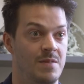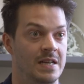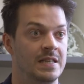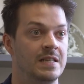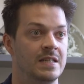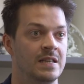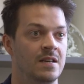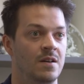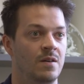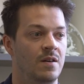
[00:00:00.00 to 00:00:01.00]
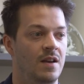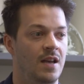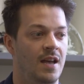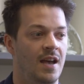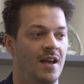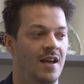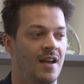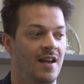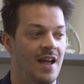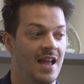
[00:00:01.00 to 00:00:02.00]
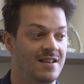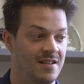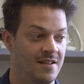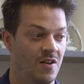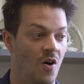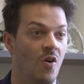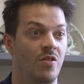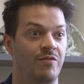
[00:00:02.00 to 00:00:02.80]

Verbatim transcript: minutes uh, and on the